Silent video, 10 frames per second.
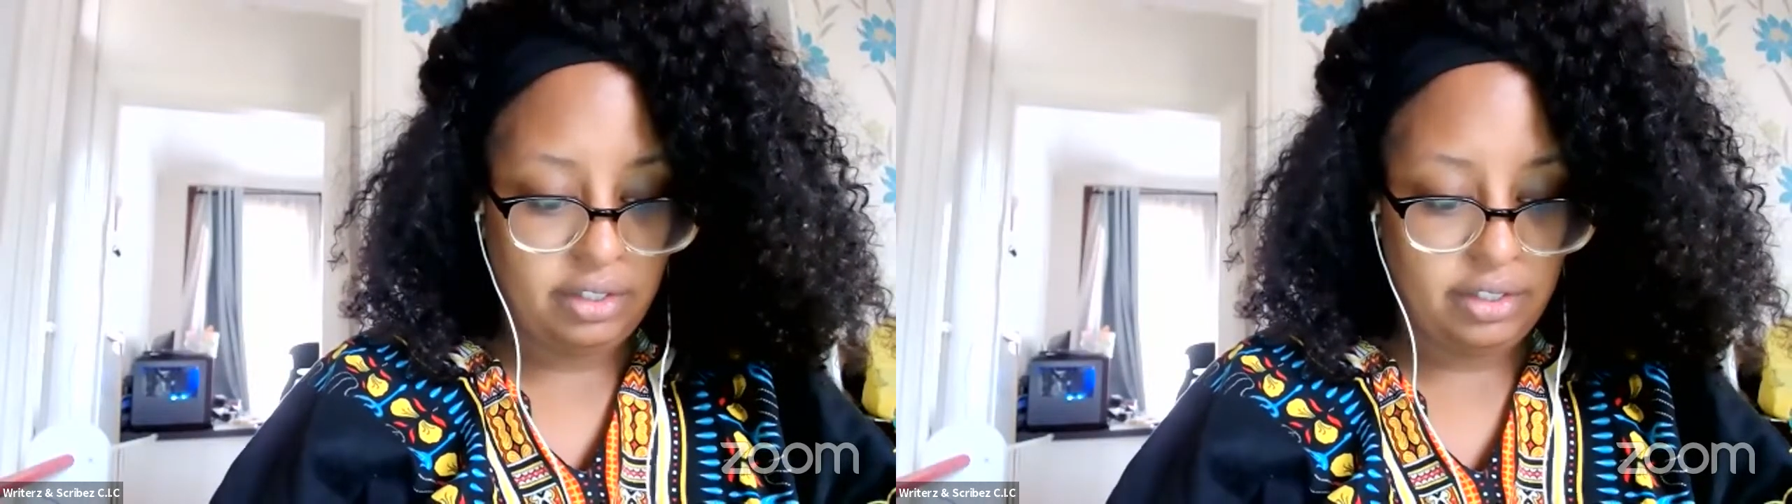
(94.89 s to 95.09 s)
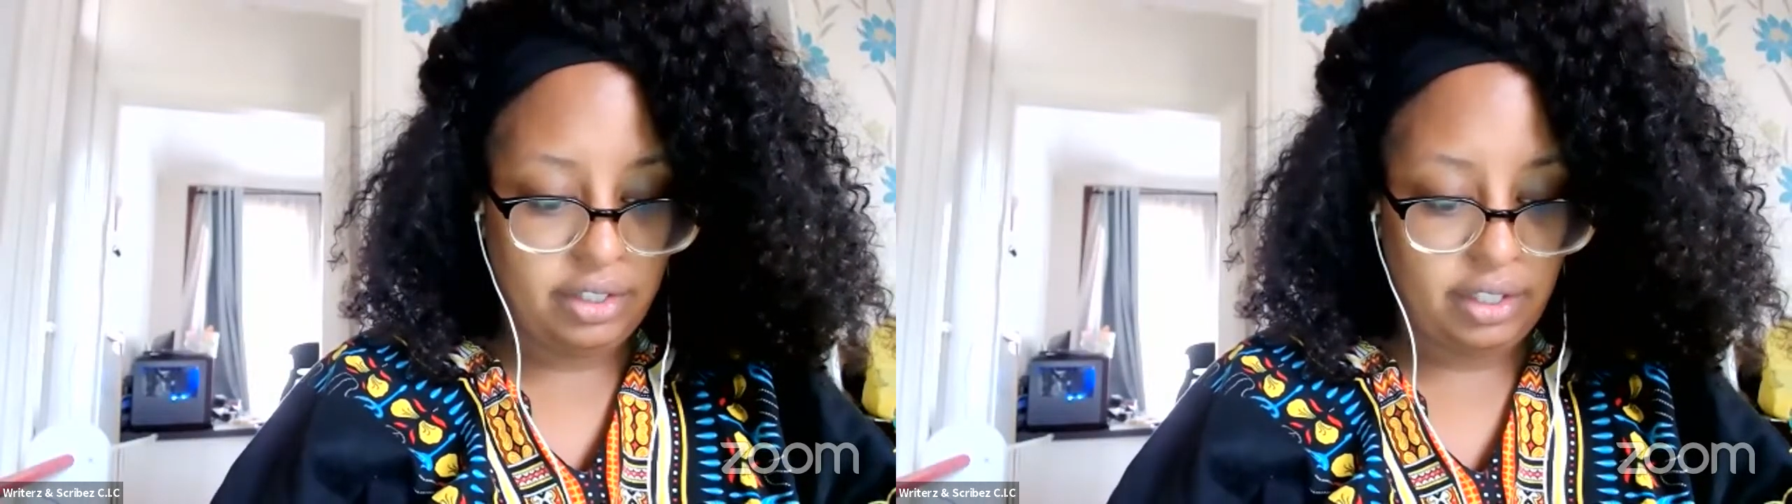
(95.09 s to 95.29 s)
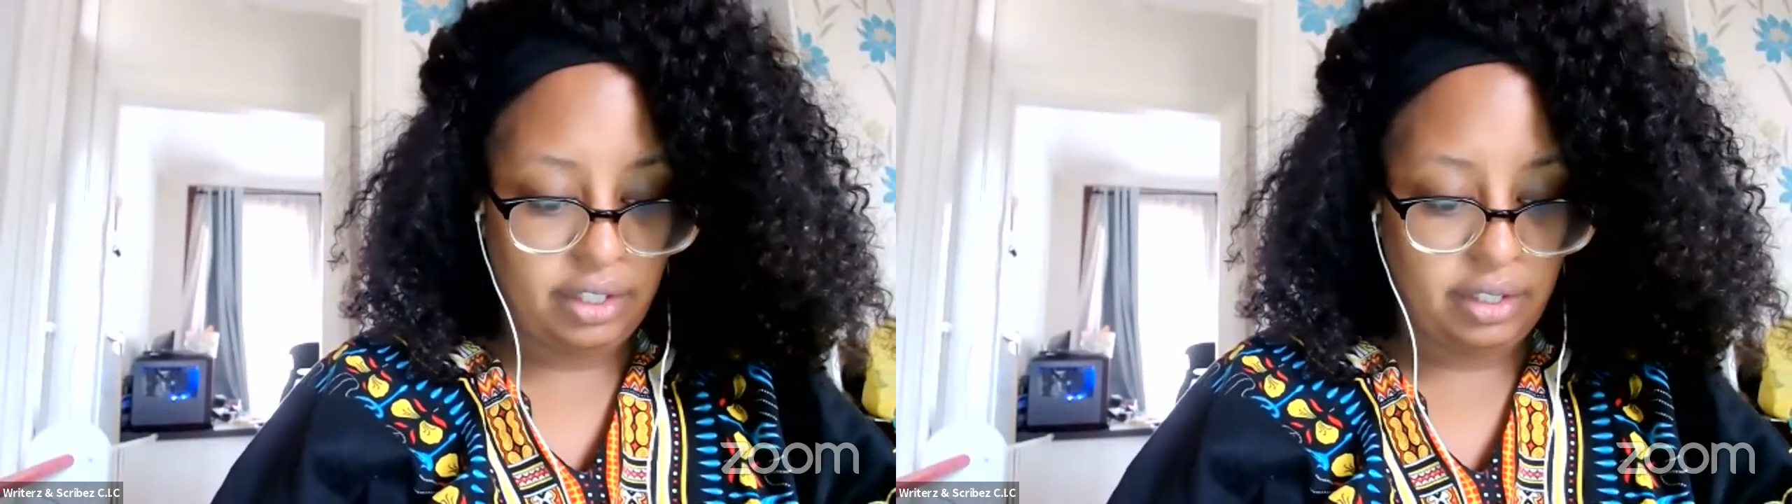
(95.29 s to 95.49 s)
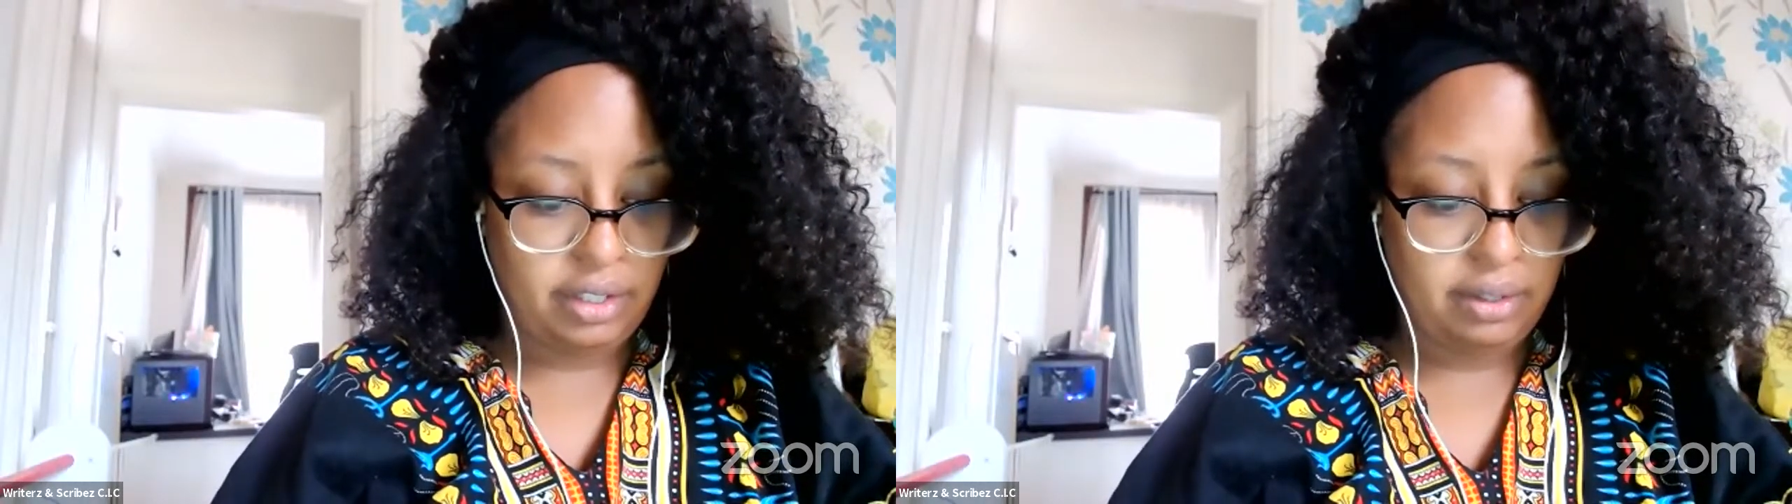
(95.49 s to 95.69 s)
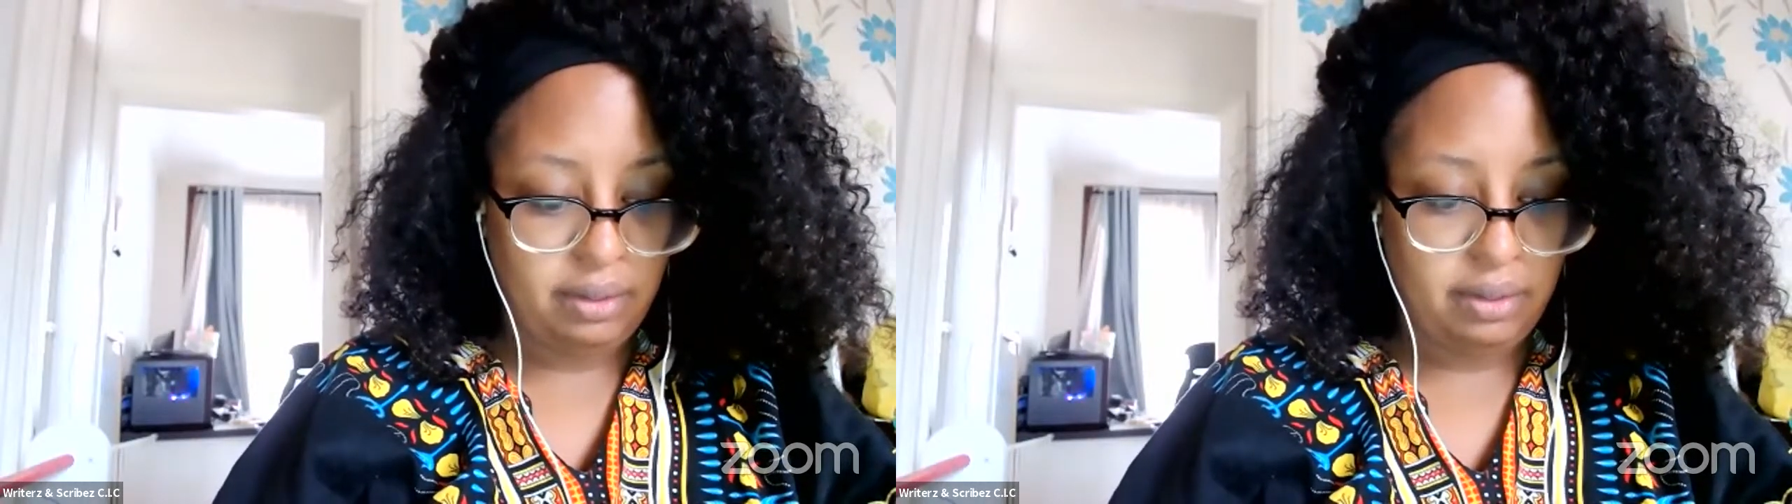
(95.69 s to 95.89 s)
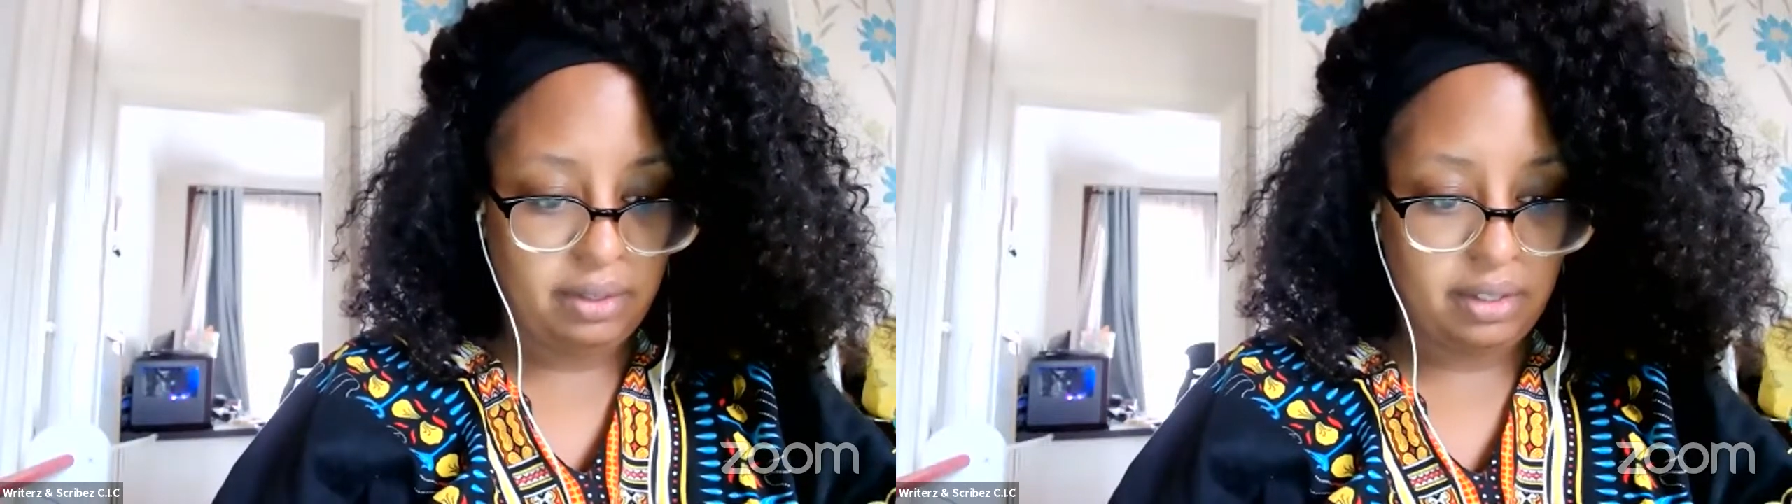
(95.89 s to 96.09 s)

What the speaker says: to